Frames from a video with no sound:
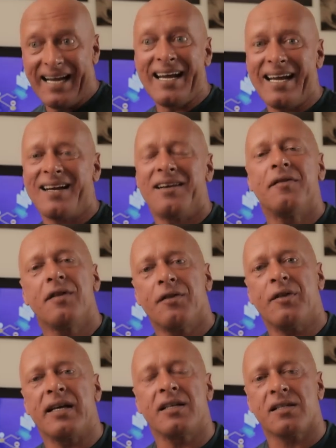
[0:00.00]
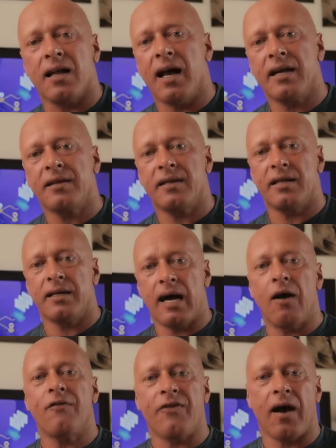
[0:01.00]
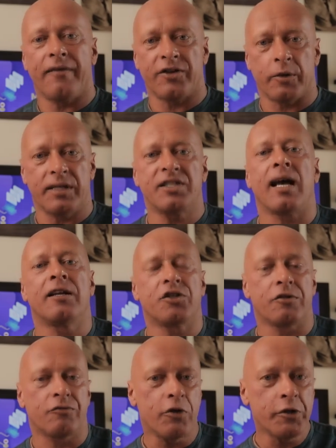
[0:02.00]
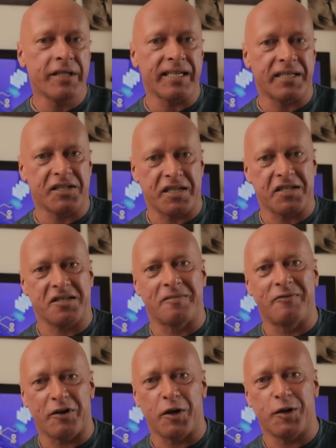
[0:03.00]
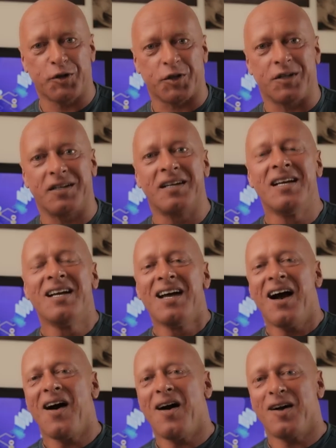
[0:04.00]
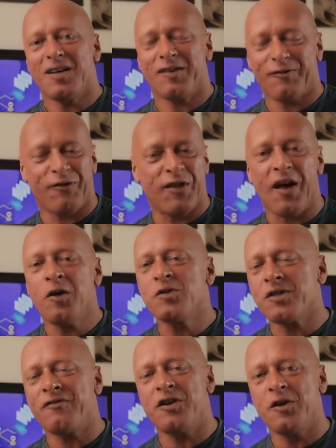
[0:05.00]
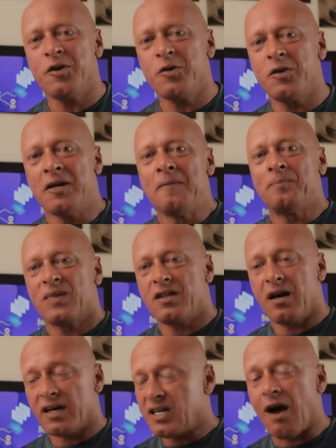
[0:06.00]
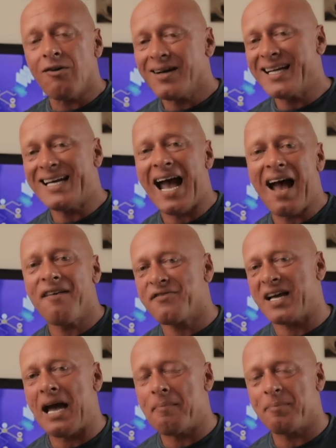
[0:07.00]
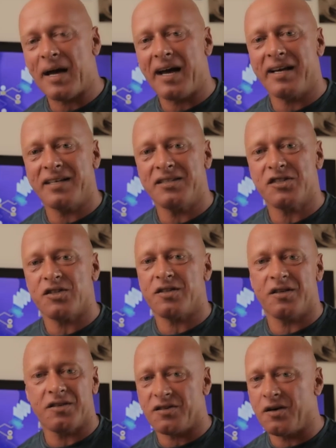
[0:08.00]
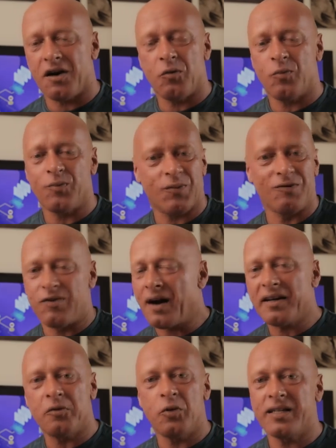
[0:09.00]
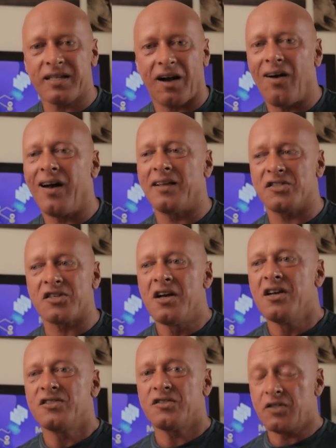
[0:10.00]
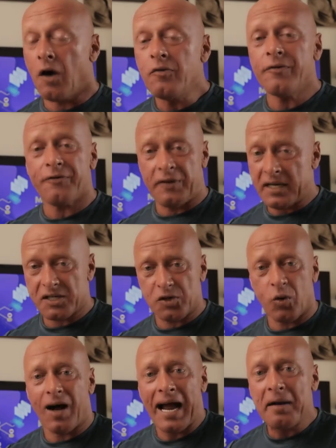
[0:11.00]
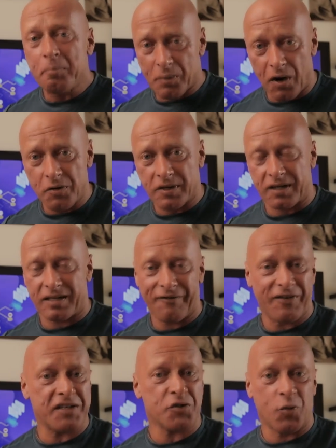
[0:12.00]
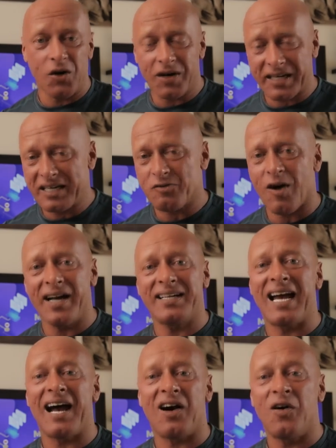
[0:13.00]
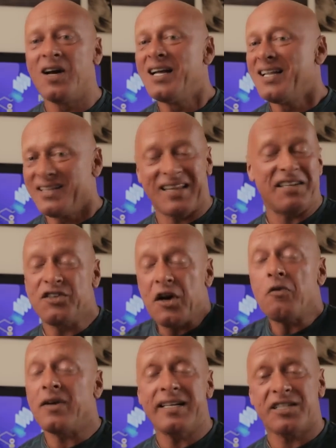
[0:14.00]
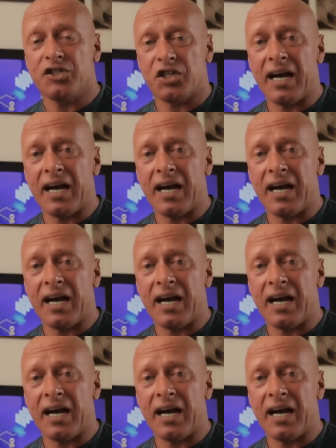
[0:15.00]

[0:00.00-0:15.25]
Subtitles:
in the things like the L5U Intelligent Routing System version. For those of you that currently have campaigns that are running with clients, don't fix what ain't broken. If it's working right now, then you don't need to